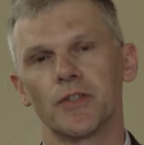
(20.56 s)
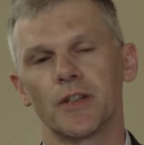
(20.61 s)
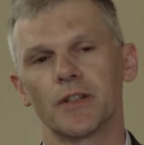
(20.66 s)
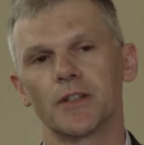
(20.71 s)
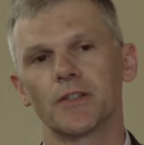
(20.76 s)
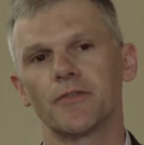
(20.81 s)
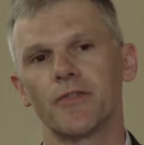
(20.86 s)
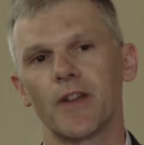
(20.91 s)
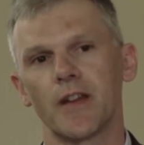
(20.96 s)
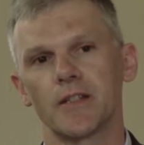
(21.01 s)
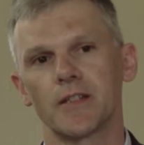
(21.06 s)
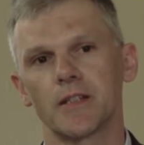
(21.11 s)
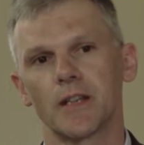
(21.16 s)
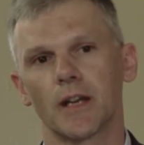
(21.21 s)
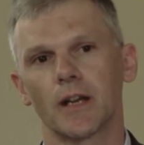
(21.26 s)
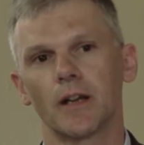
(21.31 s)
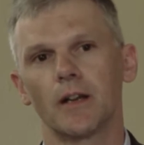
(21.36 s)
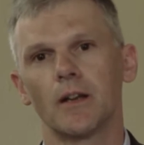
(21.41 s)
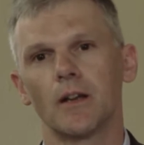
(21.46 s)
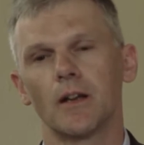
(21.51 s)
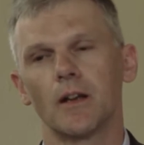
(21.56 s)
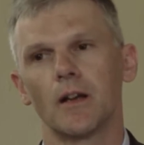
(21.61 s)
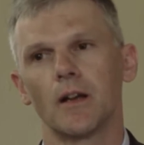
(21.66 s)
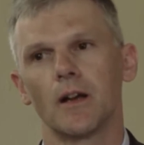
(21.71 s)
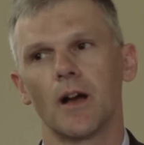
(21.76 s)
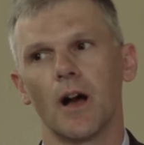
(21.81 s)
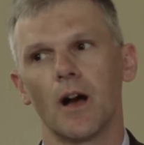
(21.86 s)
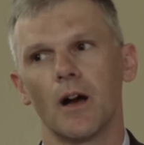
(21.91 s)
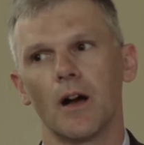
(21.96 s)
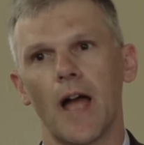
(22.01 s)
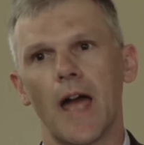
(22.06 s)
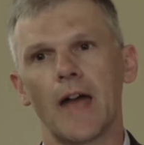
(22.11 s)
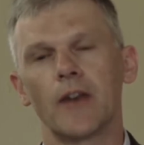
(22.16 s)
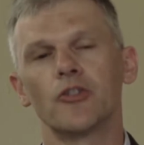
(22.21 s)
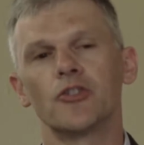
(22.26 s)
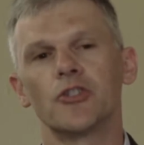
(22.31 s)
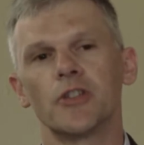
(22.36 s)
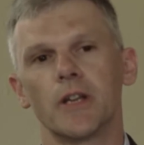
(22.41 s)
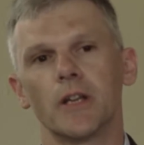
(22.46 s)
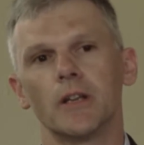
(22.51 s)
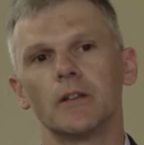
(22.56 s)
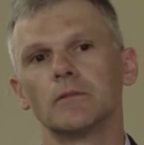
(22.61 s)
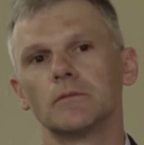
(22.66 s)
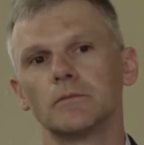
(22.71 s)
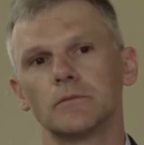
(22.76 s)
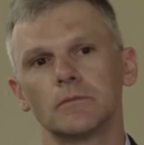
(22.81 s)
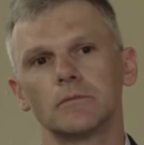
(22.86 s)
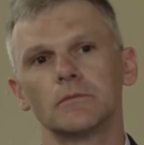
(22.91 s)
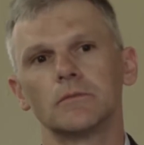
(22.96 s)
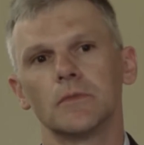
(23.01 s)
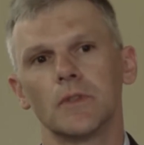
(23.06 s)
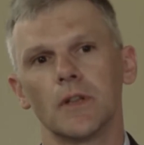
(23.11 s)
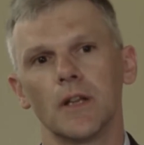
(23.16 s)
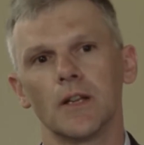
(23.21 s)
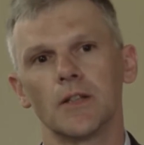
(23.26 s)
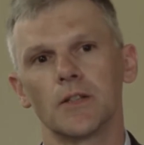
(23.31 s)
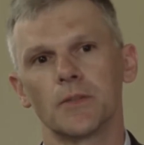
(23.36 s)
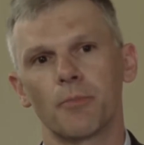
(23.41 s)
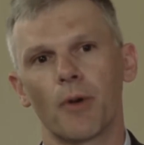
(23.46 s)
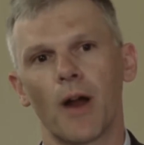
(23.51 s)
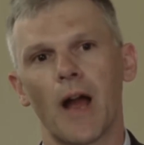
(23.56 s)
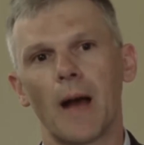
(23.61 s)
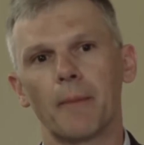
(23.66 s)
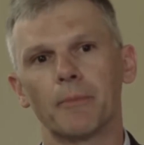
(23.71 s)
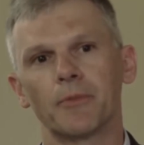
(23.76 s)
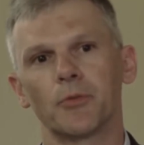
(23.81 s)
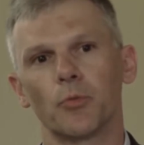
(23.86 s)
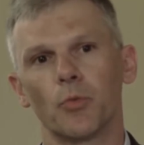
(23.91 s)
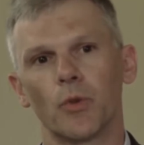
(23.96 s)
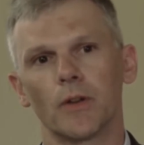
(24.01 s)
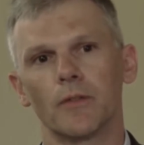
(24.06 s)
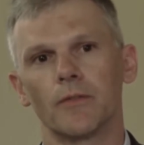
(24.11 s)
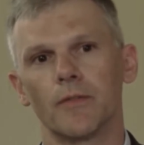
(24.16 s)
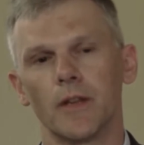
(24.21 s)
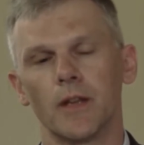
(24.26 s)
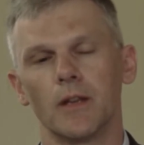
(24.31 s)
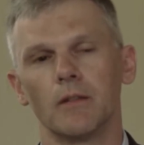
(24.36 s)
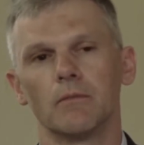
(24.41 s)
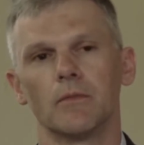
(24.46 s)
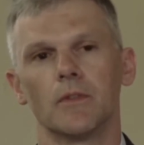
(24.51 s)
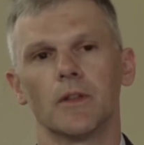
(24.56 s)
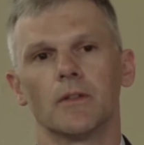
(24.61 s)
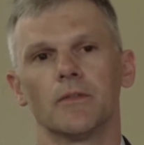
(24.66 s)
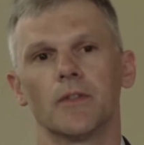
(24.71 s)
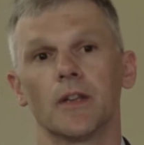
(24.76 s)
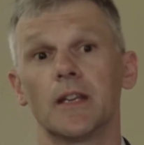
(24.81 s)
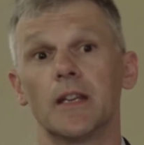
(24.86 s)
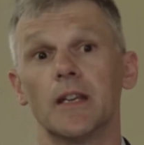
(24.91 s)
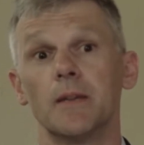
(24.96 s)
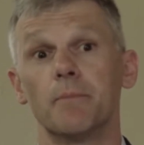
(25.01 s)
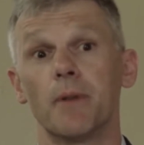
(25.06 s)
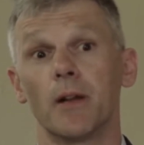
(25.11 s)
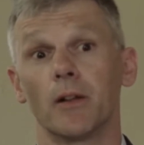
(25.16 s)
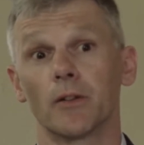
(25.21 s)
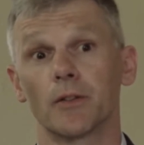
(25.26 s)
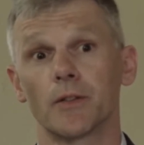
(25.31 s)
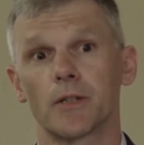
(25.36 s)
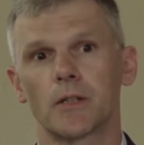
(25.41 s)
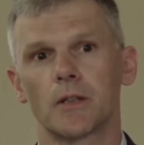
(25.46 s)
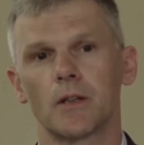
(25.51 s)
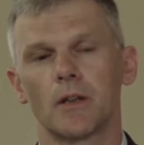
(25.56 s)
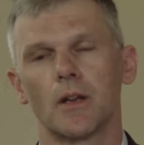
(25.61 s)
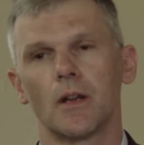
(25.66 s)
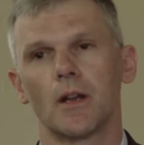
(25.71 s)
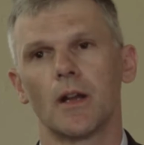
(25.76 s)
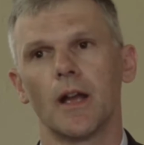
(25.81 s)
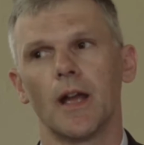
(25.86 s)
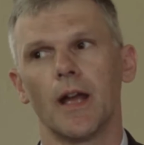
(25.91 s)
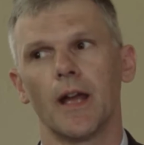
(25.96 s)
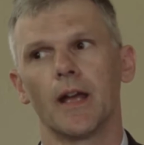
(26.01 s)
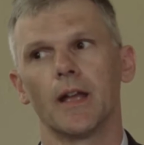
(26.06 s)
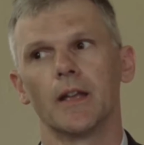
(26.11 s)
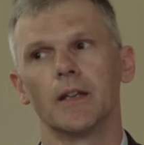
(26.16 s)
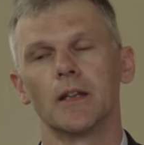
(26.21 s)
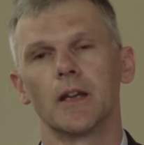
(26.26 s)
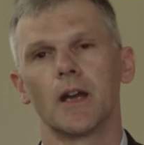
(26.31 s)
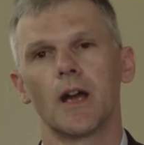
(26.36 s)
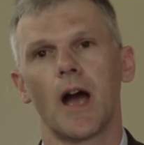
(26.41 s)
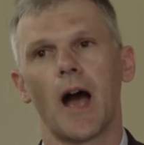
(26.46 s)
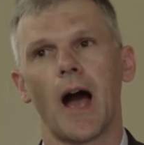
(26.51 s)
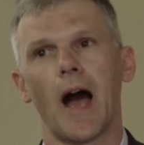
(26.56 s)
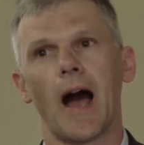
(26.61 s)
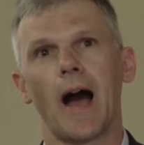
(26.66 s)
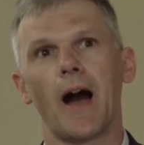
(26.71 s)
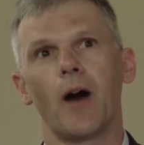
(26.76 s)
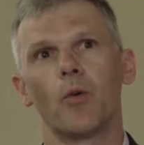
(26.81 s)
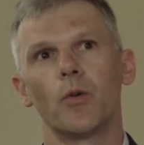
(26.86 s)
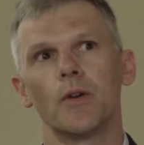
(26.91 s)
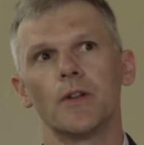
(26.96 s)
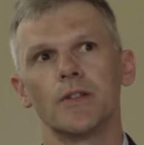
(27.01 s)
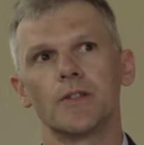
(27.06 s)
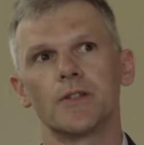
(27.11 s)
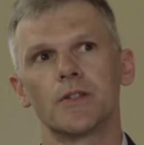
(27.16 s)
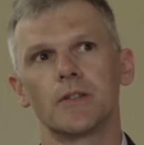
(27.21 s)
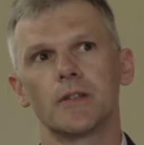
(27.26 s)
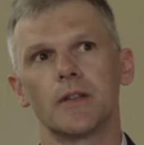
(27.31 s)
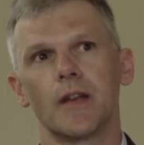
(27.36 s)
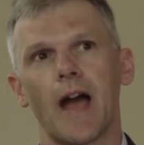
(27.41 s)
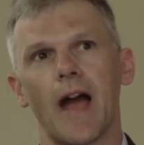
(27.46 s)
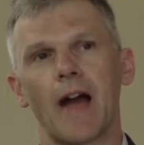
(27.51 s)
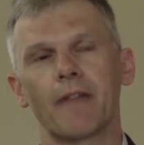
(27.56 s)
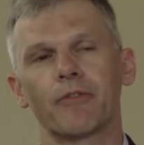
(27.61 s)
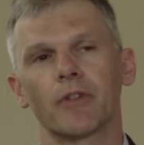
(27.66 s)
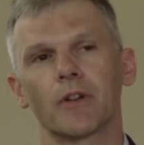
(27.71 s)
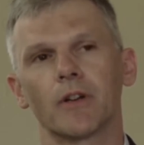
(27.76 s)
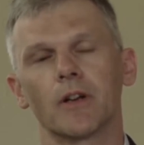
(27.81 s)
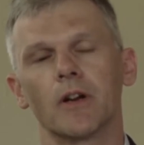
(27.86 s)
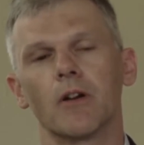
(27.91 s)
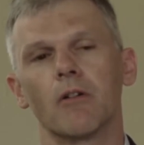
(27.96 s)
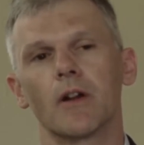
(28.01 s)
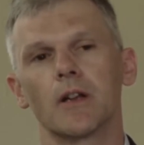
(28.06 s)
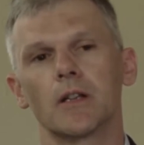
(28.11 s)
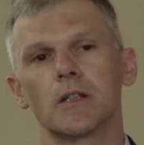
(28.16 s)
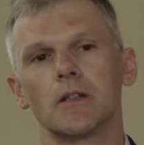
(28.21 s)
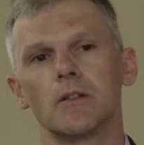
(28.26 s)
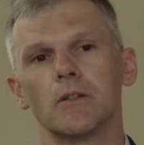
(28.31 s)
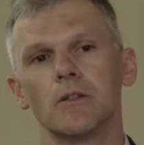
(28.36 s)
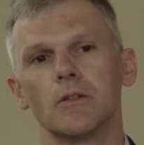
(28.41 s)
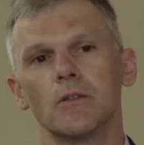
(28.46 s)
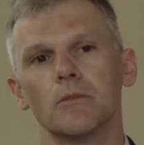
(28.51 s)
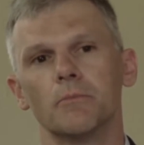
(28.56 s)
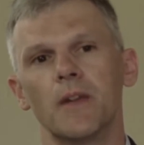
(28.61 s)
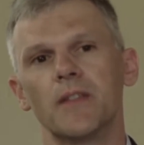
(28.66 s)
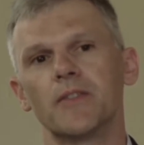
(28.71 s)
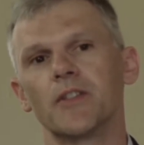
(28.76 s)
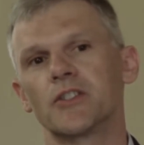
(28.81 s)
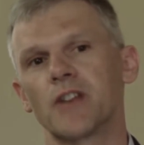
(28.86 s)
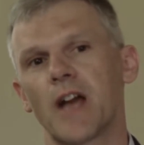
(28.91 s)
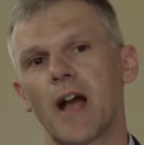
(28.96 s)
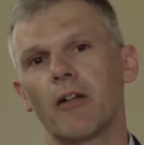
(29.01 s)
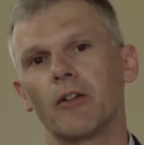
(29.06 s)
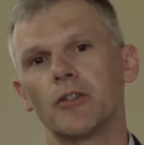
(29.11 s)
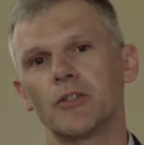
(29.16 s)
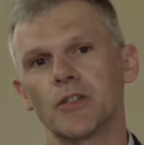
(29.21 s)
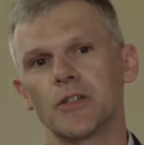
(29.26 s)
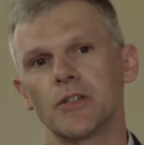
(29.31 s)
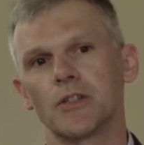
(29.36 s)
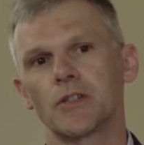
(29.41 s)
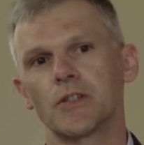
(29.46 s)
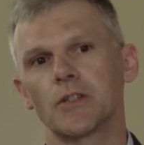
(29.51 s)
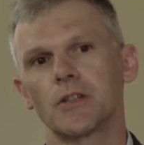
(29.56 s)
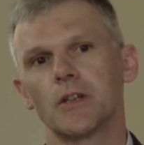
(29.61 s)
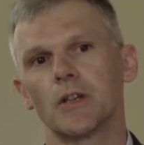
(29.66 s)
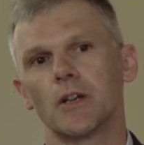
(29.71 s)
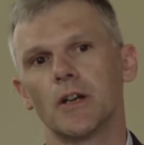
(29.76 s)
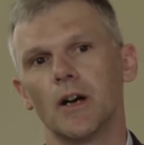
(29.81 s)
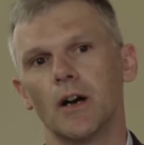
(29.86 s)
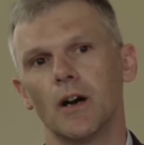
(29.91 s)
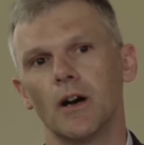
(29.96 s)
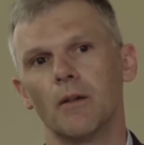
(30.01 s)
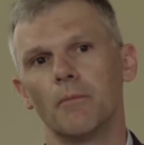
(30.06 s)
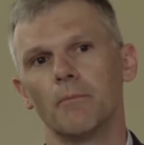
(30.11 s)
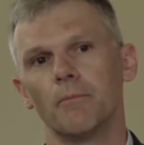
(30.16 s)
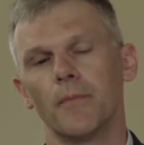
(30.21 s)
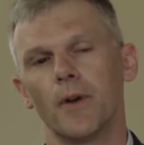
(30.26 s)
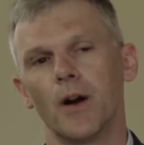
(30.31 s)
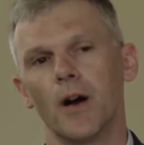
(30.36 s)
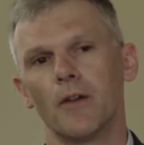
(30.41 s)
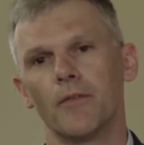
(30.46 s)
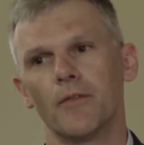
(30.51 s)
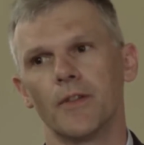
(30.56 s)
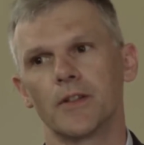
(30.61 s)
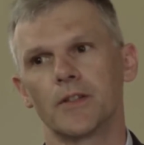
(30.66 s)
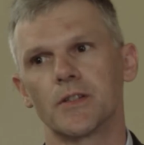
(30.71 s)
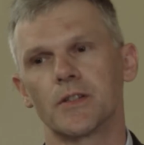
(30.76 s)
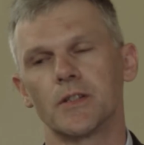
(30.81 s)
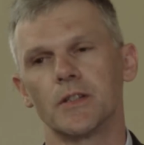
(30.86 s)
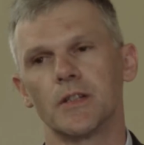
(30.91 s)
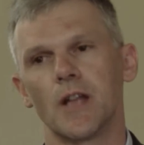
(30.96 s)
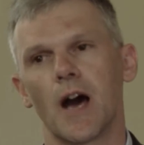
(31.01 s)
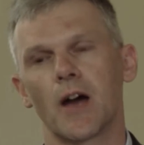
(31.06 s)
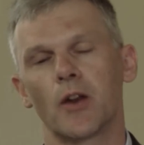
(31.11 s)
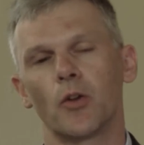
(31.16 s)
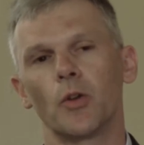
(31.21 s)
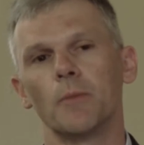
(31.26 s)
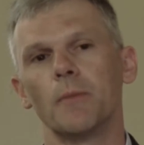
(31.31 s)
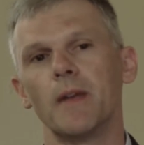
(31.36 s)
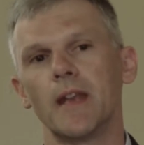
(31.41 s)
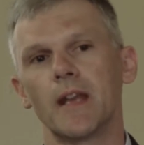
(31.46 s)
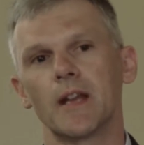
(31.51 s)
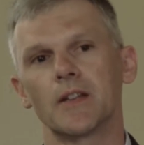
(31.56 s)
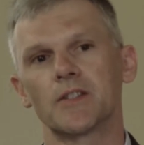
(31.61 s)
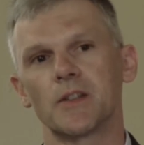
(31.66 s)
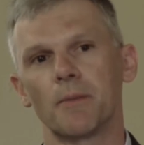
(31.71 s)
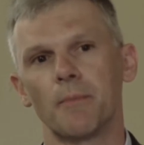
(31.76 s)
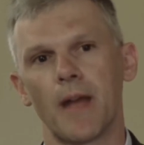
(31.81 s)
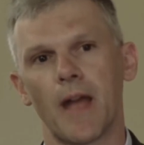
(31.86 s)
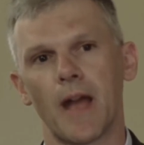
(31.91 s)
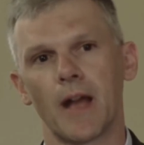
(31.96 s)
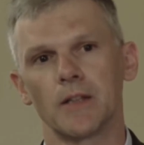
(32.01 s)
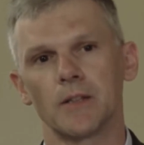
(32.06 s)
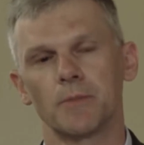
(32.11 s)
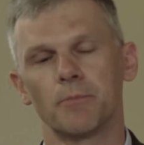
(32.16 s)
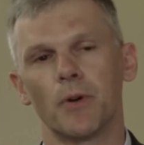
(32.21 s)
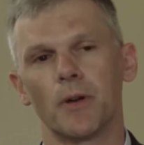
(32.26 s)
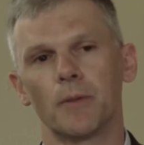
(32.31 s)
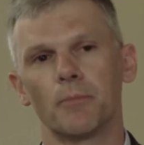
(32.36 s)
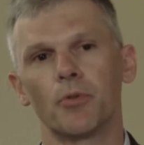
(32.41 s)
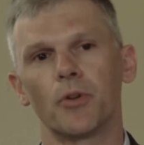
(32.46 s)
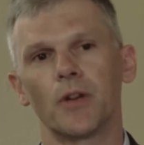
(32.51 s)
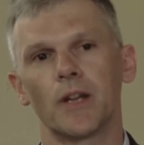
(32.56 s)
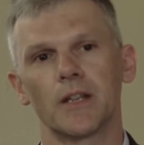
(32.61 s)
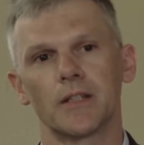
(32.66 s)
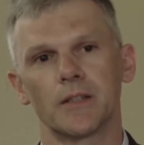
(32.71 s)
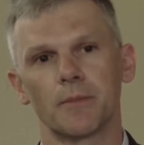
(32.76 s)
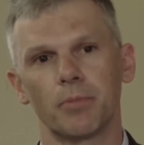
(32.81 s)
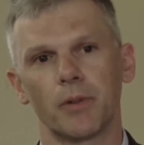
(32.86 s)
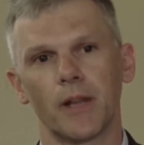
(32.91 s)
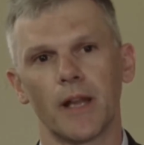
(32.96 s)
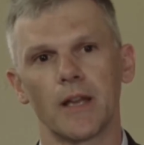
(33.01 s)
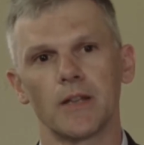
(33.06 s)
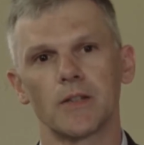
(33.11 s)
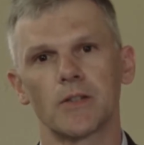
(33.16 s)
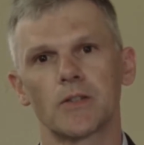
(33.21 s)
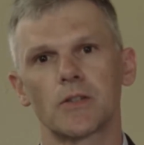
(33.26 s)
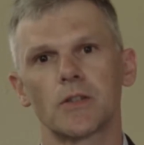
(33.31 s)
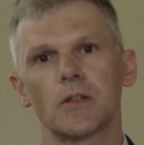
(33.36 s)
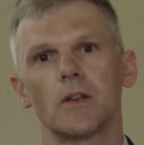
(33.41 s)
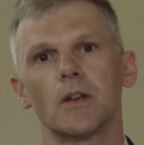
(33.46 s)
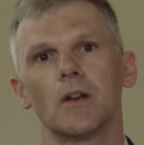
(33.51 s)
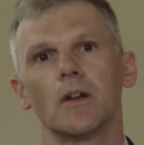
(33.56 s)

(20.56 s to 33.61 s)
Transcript: that it's facing, uh, energy is perhaps one of the, the, the, key pillars. And how is Africa going to meet the challenges um, of its not only meeting its demands, but putting into place